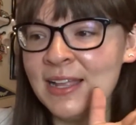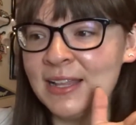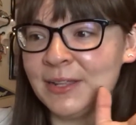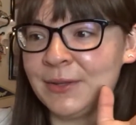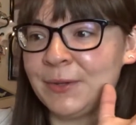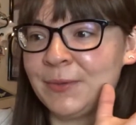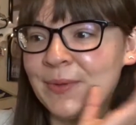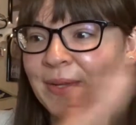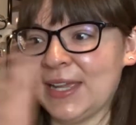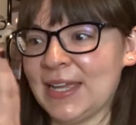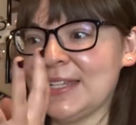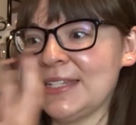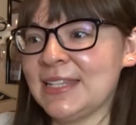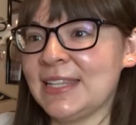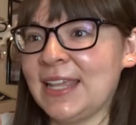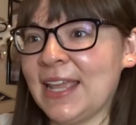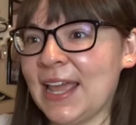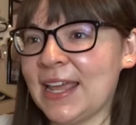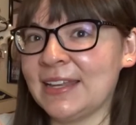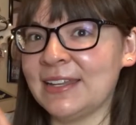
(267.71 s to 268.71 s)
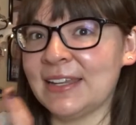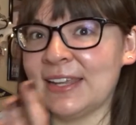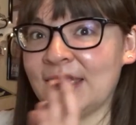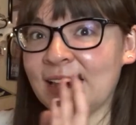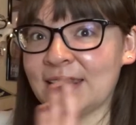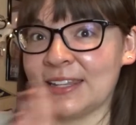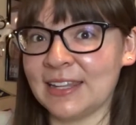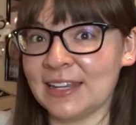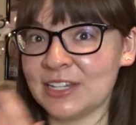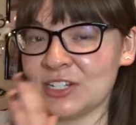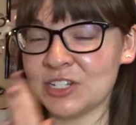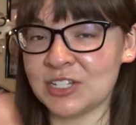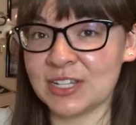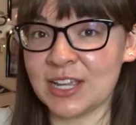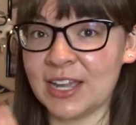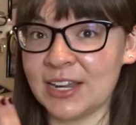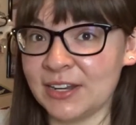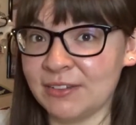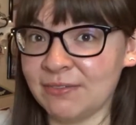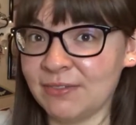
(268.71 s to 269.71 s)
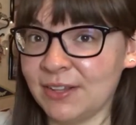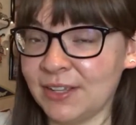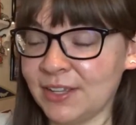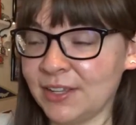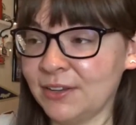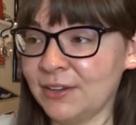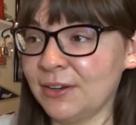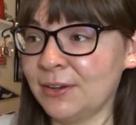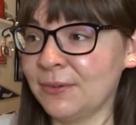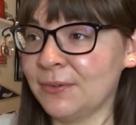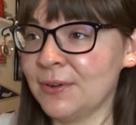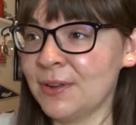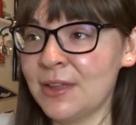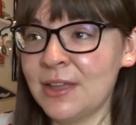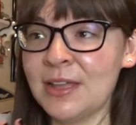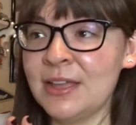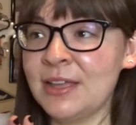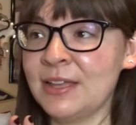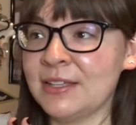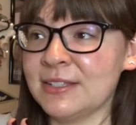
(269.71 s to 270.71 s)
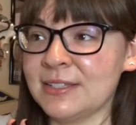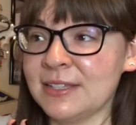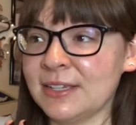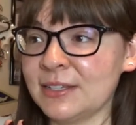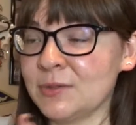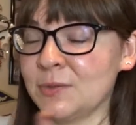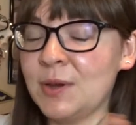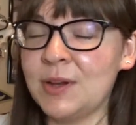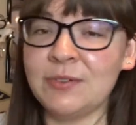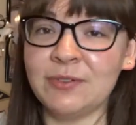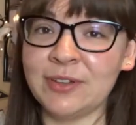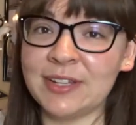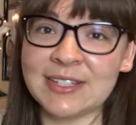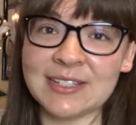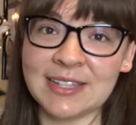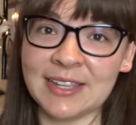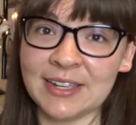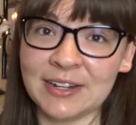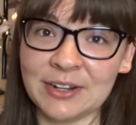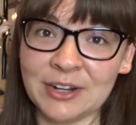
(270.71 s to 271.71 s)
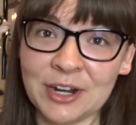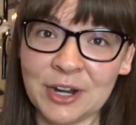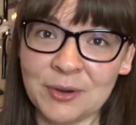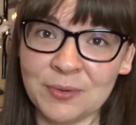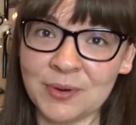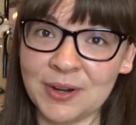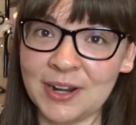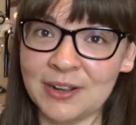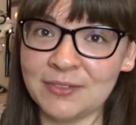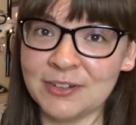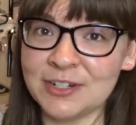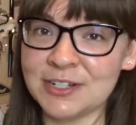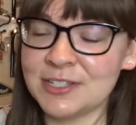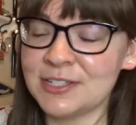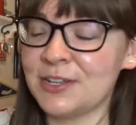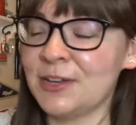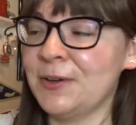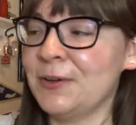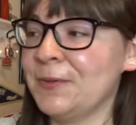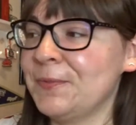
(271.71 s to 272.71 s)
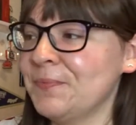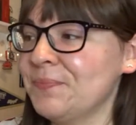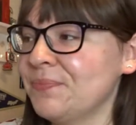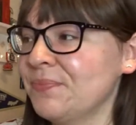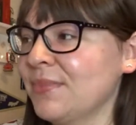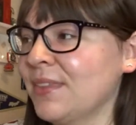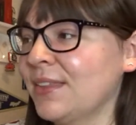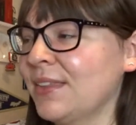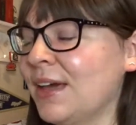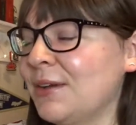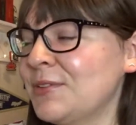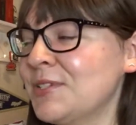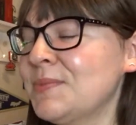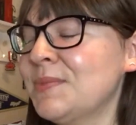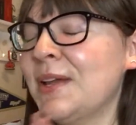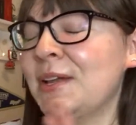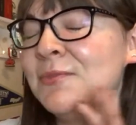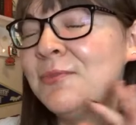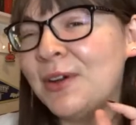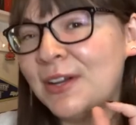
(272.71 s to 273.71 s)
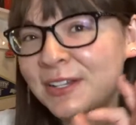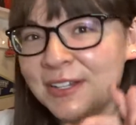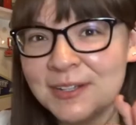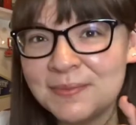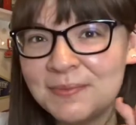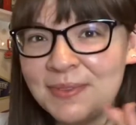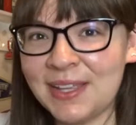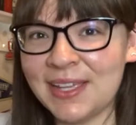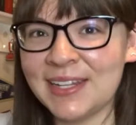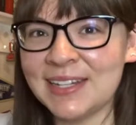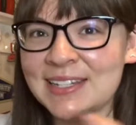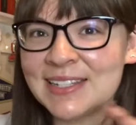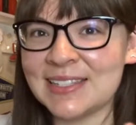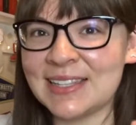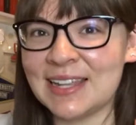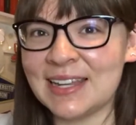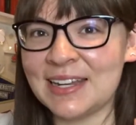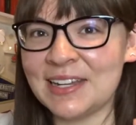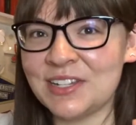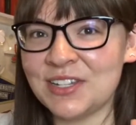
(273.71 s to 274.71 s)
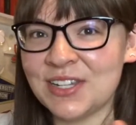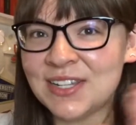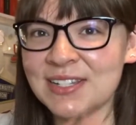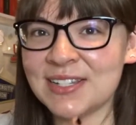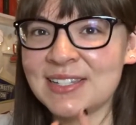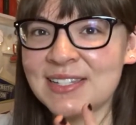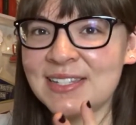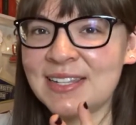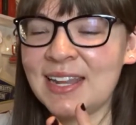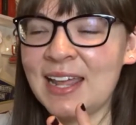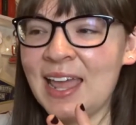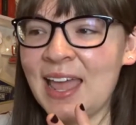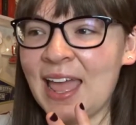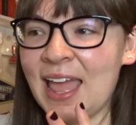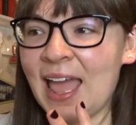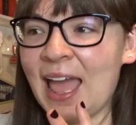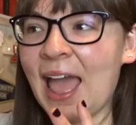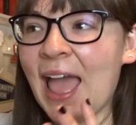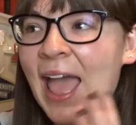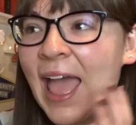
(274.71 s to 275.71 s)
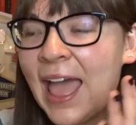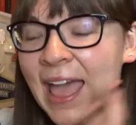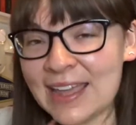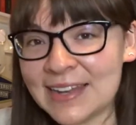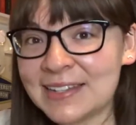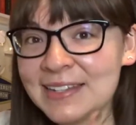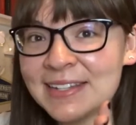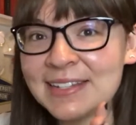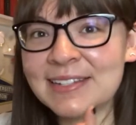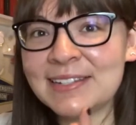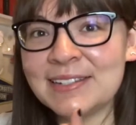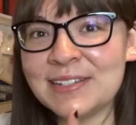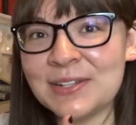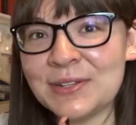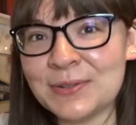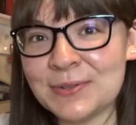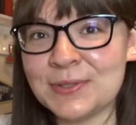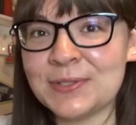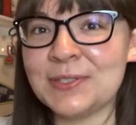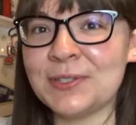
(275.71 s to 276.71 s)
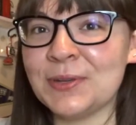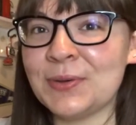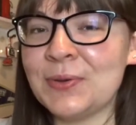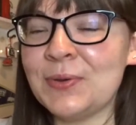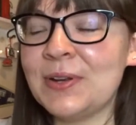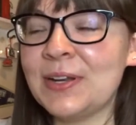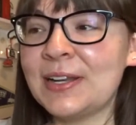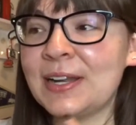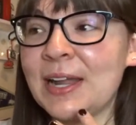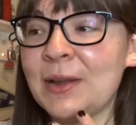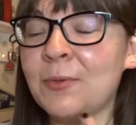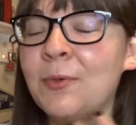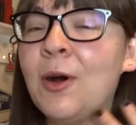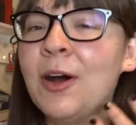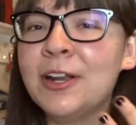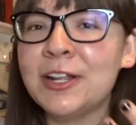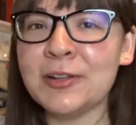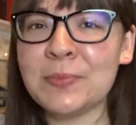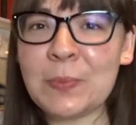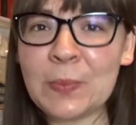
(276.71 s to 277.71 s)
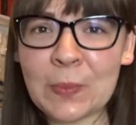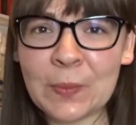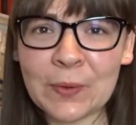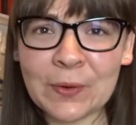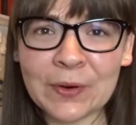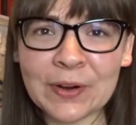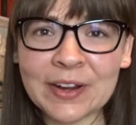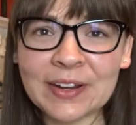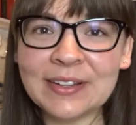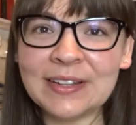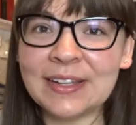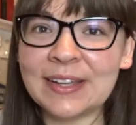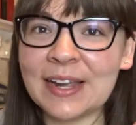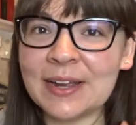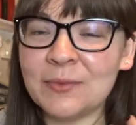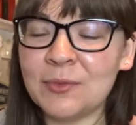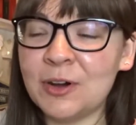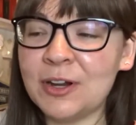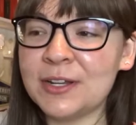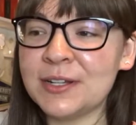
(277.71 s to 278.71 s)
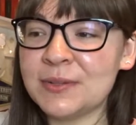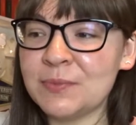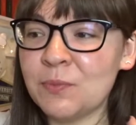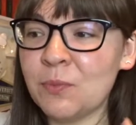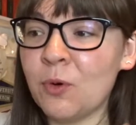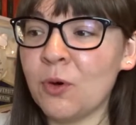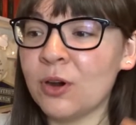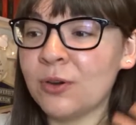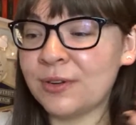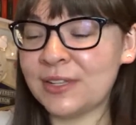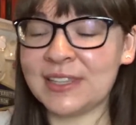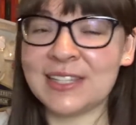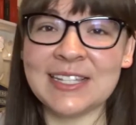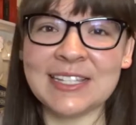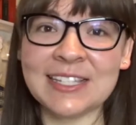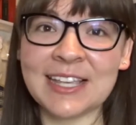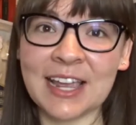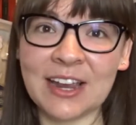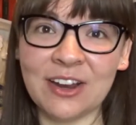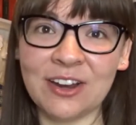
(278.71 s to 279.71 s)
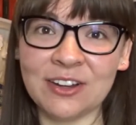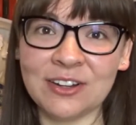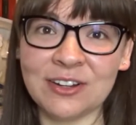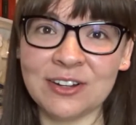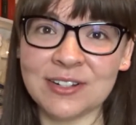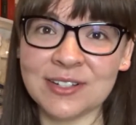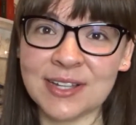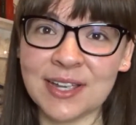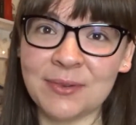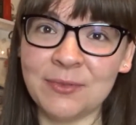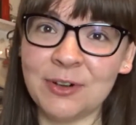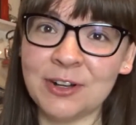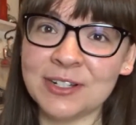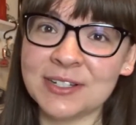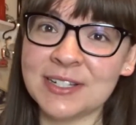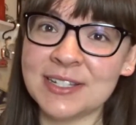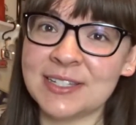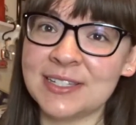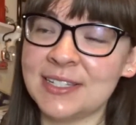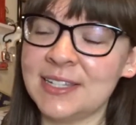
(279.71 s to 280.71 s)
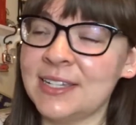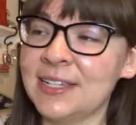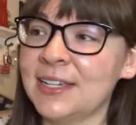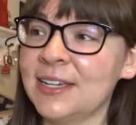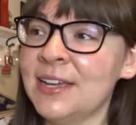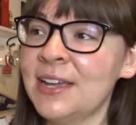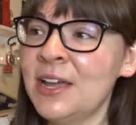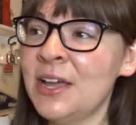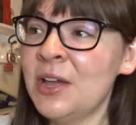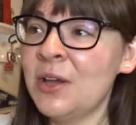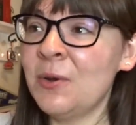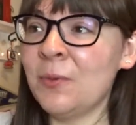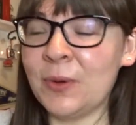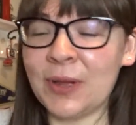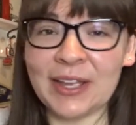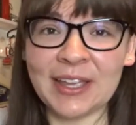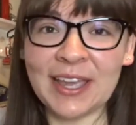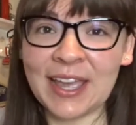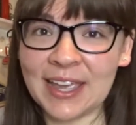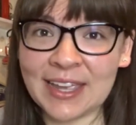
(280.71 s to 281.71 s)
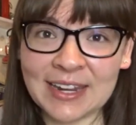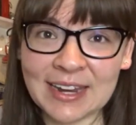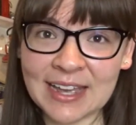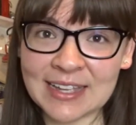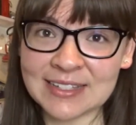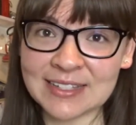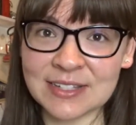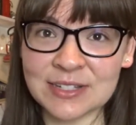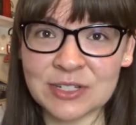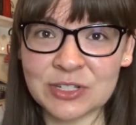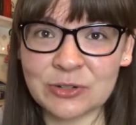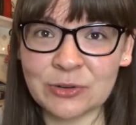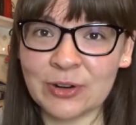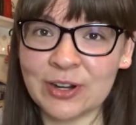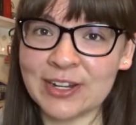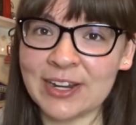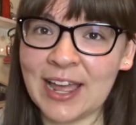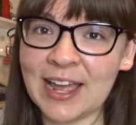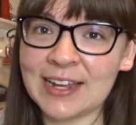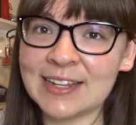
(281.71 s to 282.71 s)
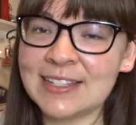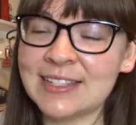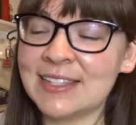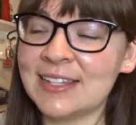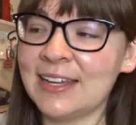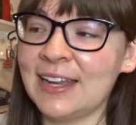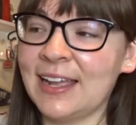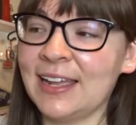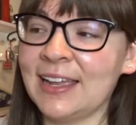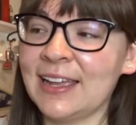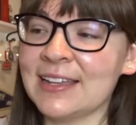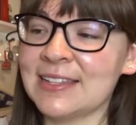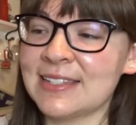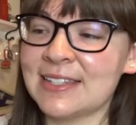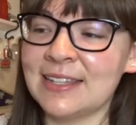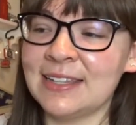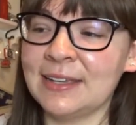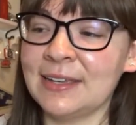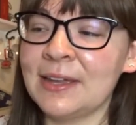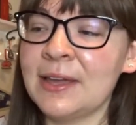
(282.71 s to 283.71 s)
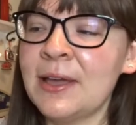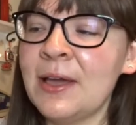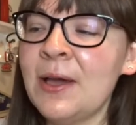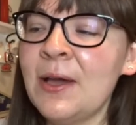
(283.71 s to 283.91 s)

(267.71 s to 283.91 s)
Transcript: Like, we get to the ending and then just kind of like, you know, it's like 12 weeks later or whatever. So that was my one complaint, is that it just ended too soon, and I wanted more. Like, I want more with these characters. I want to see what Kate has in store next, and I guess, like,